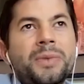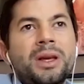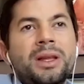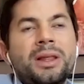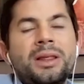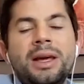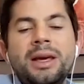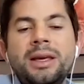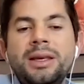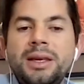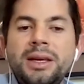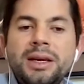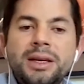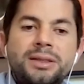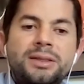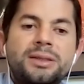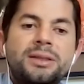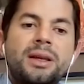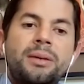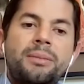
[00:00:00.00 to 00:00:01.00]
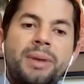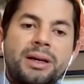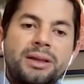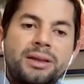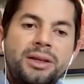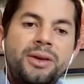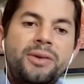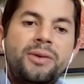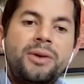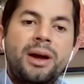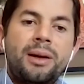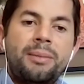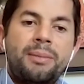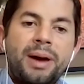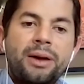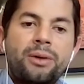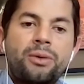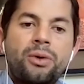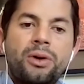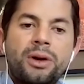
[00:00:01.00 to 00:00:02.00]
yeast and bacteria,
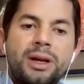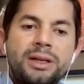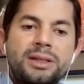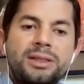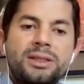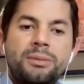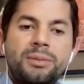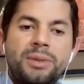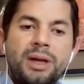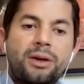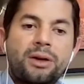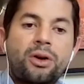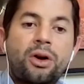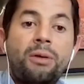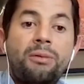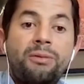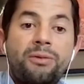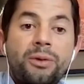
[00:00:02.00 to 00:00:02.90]
microorganisms that come